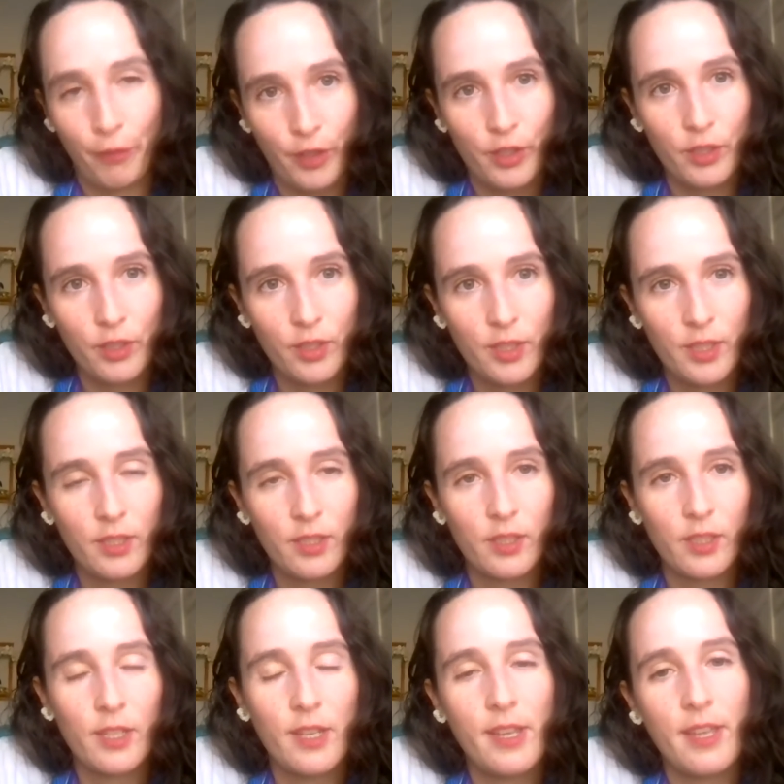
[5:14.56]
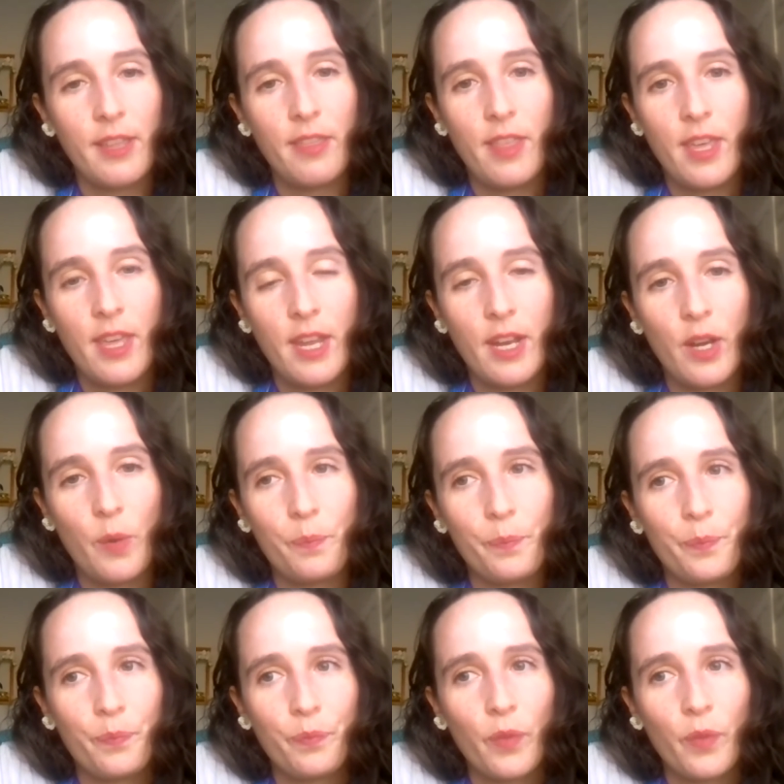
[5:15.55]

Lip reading: first, and then